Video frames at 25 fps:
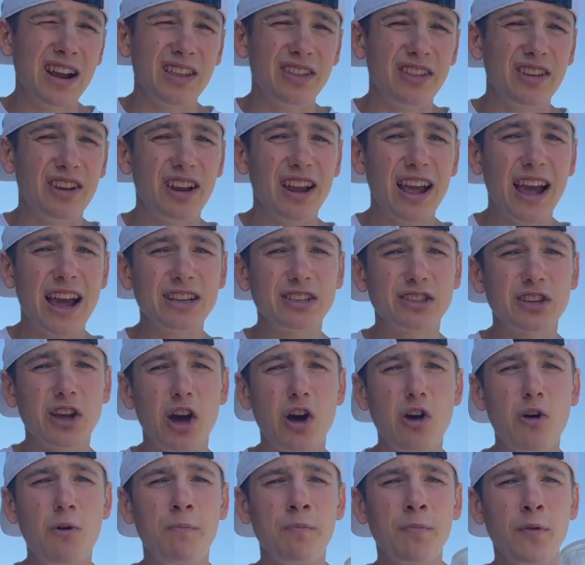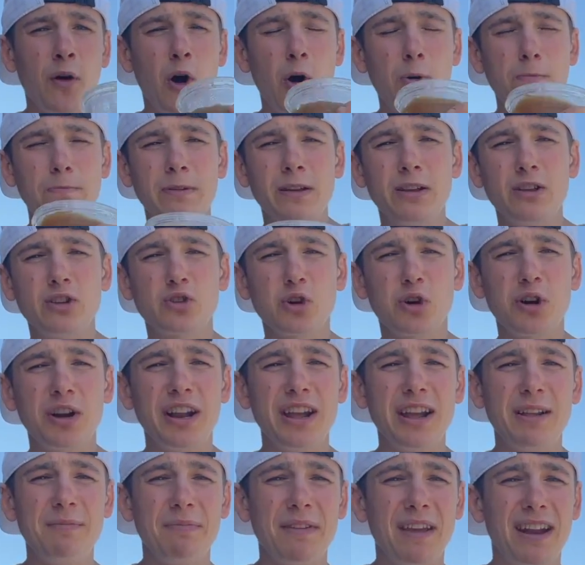There you guys go. Hope you enjoyed
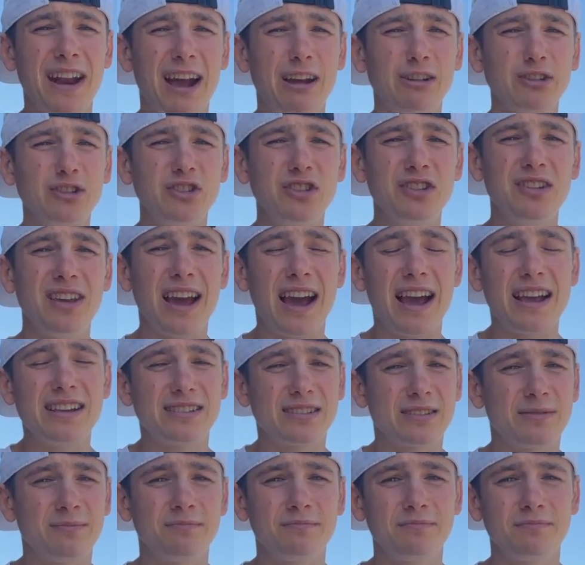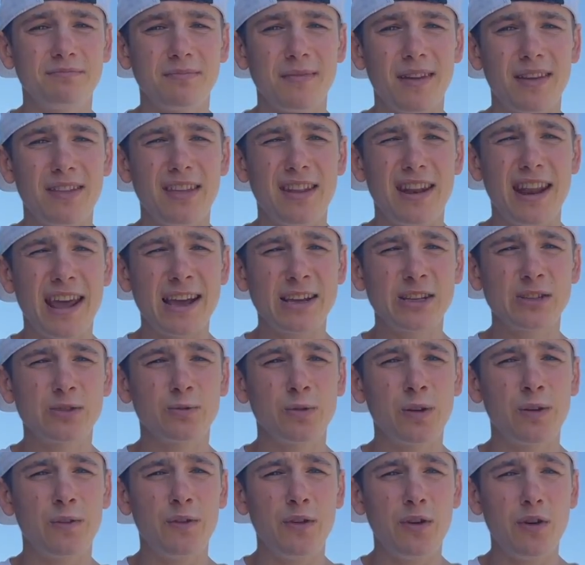it, and I'll see you guys in the Thanks next
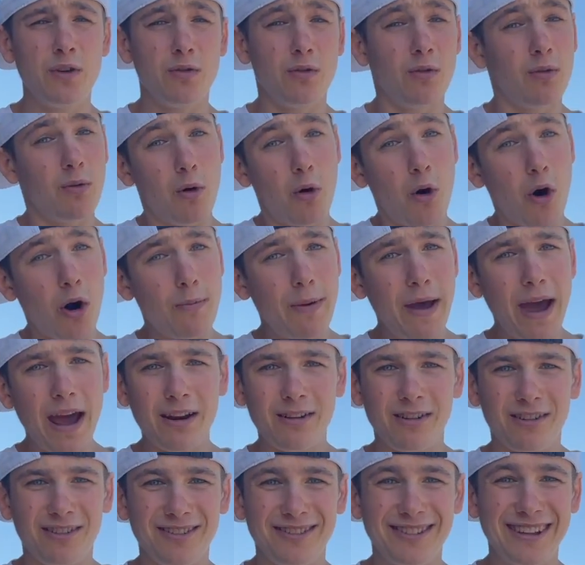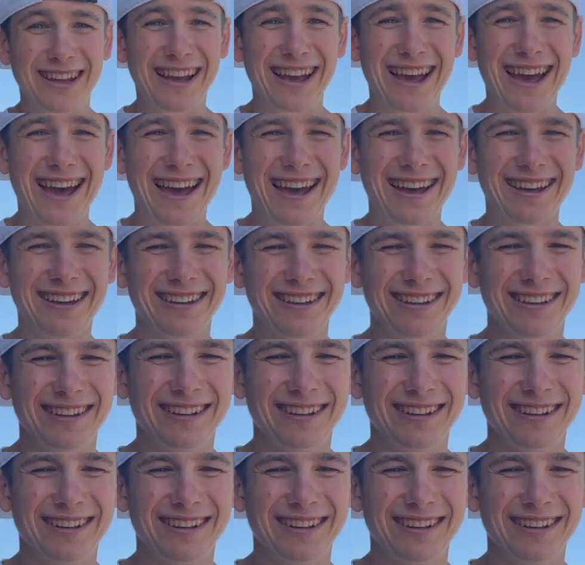review or like, battle. Share, subscribe.